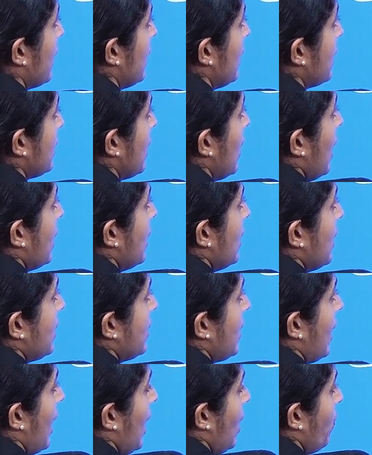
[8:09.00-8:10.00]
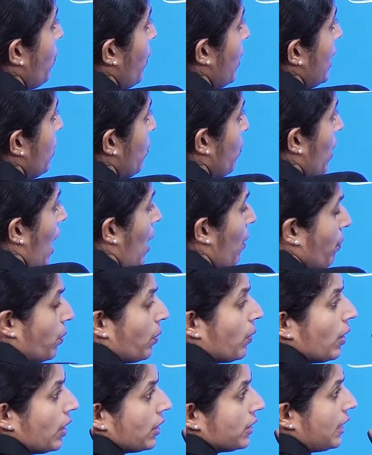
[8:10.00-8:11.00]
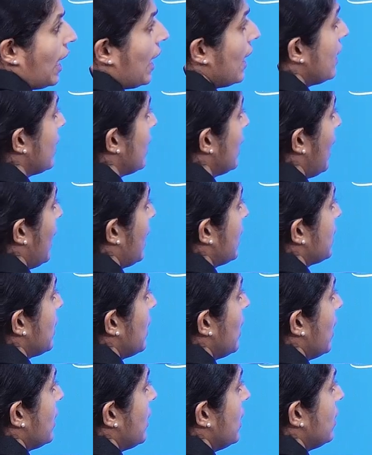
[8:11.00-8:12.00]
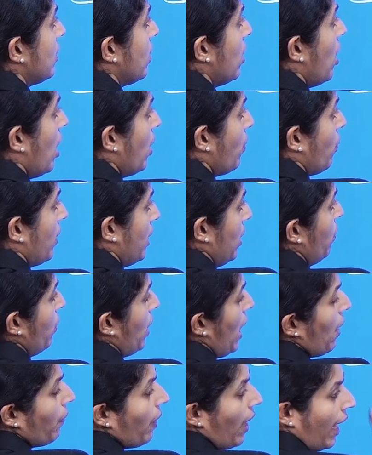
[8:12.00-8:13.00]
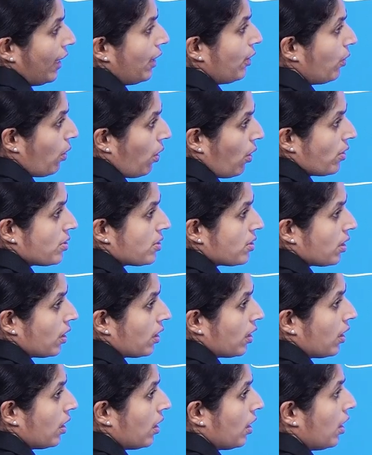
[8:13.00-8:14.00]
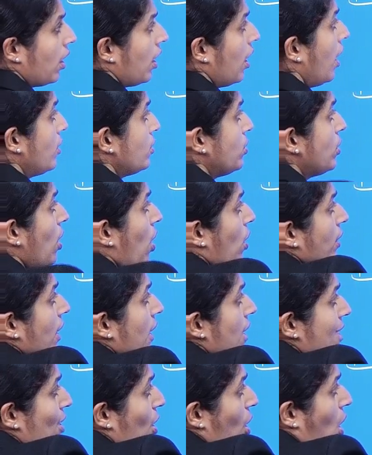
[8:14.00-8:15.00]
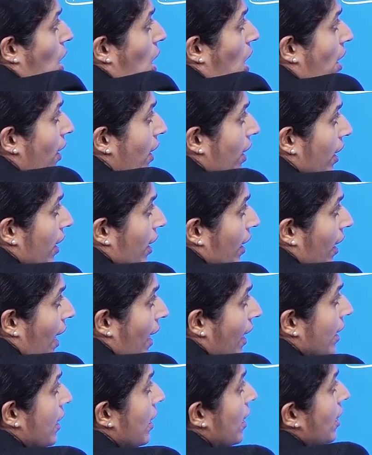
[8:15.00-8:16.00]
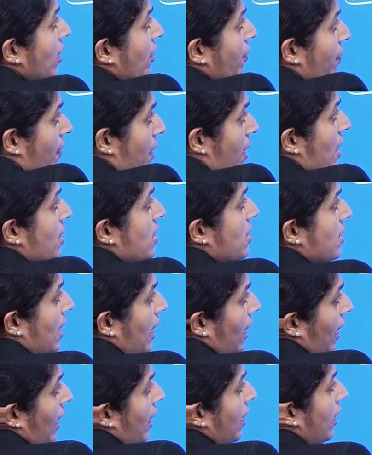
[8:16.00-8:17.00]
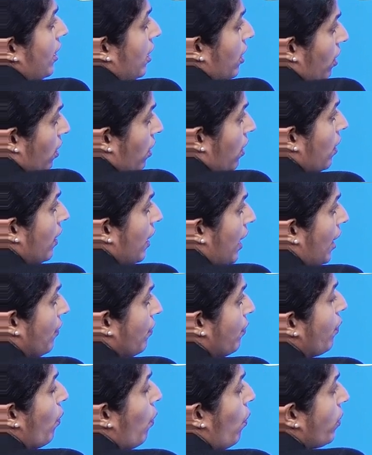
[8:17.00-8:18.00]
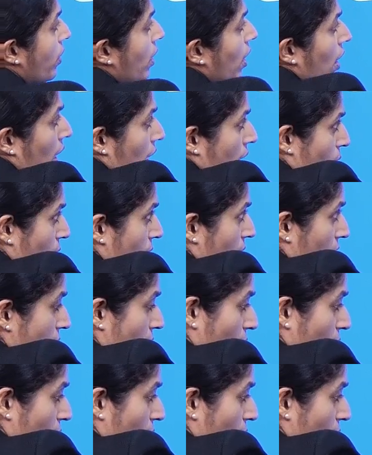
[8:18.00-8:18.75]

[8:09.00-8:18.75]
this, then the second one he would have signed next, then third one he would have endorsed. So, there is an order, right? The first, second, third and fourth. So, there is